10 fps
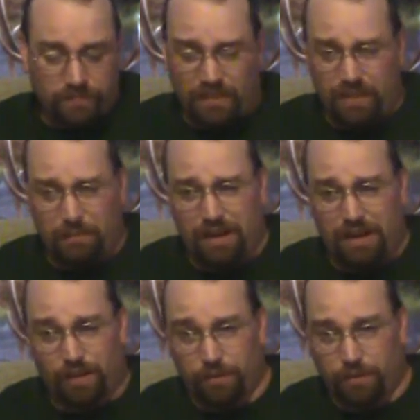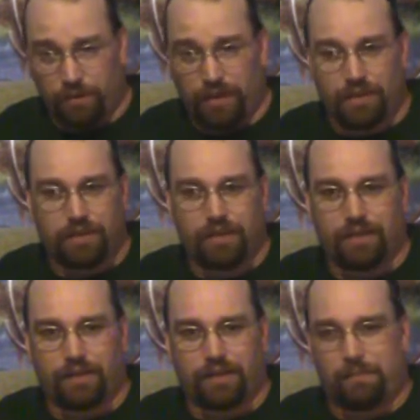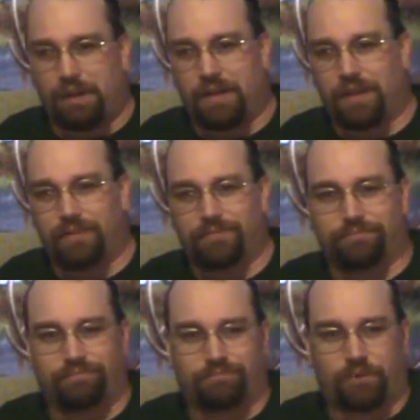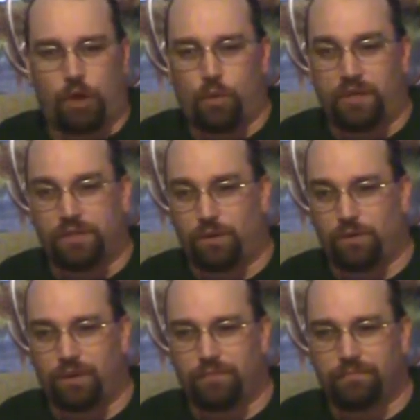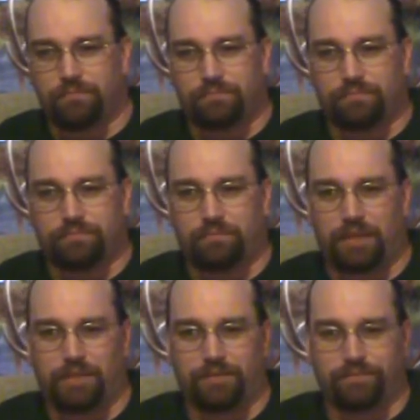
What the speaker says: It may not look pretty, it may not always hold up, but